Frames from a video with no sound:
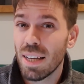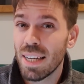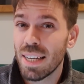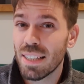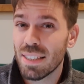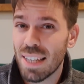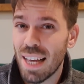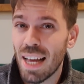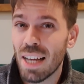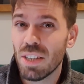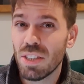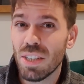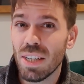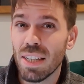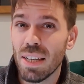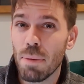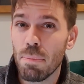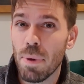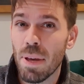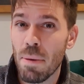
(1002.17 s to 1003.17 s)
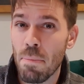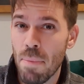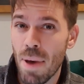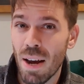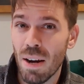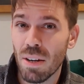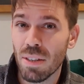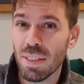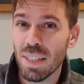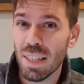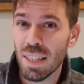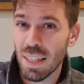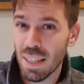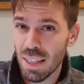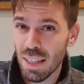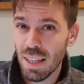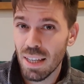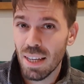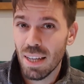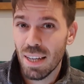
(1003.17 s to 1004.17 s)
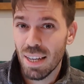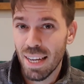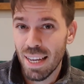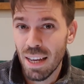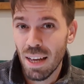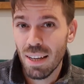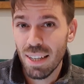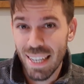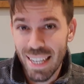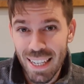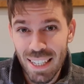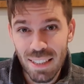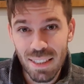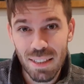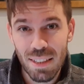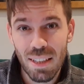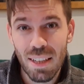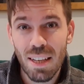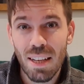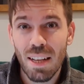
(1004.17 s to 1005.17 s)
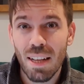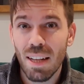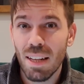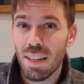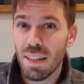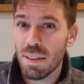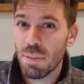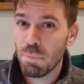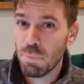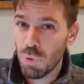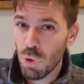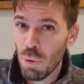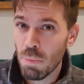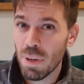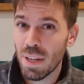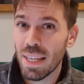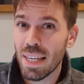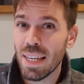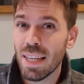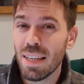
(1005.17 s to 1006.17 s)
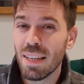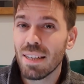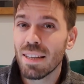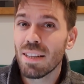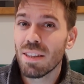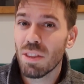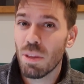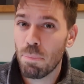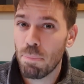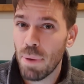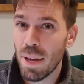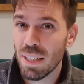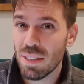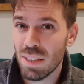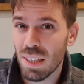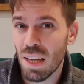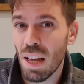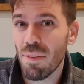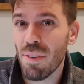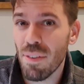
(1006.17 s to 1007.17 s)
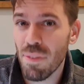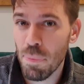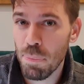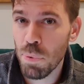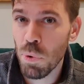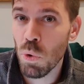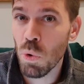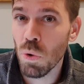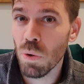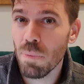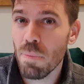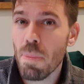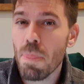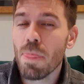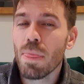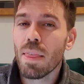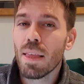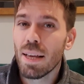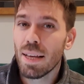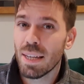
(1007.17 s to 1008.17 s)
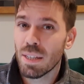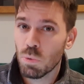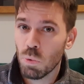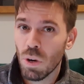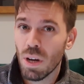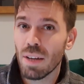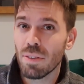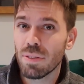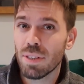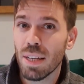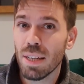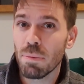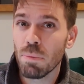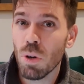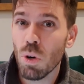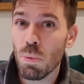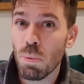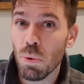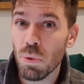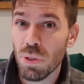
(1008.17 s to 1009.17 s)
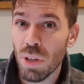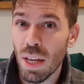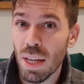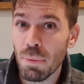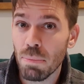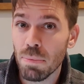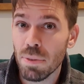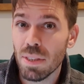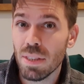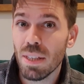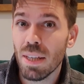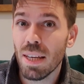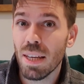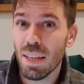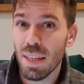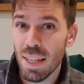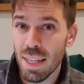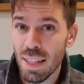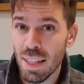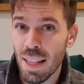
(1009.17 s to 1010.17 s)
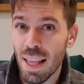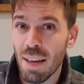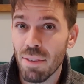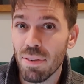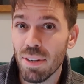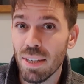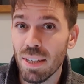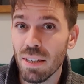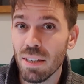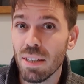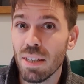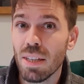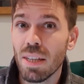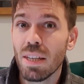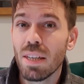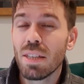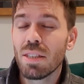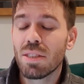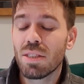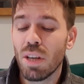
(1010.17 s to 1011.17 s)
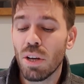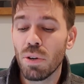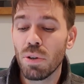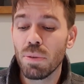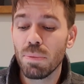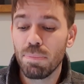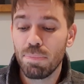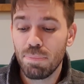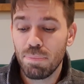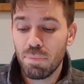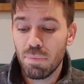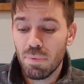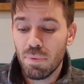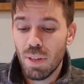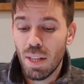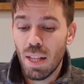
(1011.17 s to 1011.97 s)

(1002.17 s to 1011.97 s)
It's actually a bit embarrassing. It is probably the best thing I've ever bought, is what I've said multiple times in that video. So